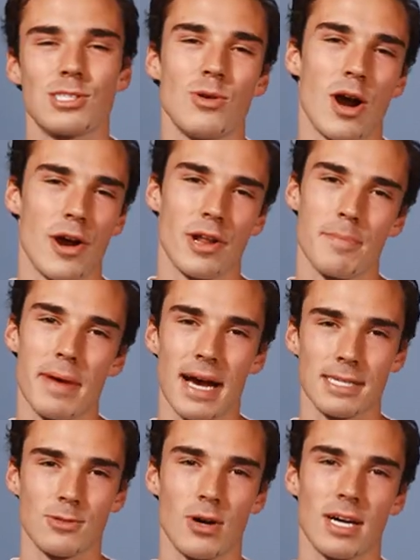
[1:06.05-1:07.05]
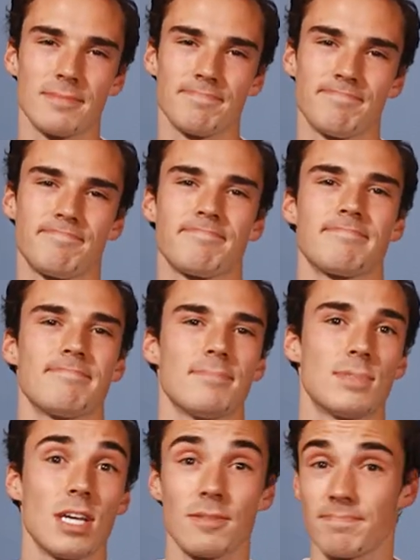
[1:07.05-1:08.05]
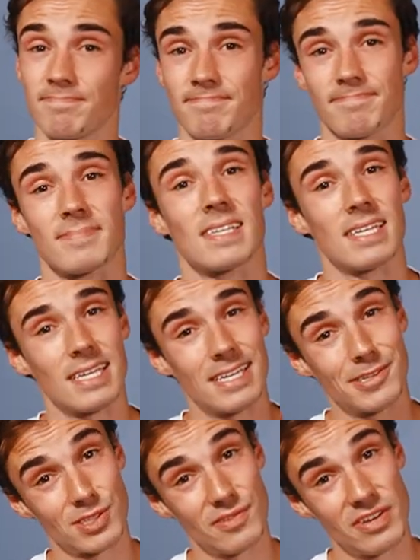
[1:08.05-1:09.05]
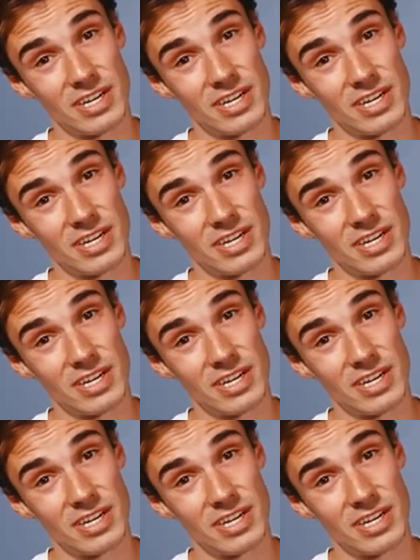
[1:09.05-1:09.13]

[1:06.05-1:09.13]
too hard on back squat. So, here's the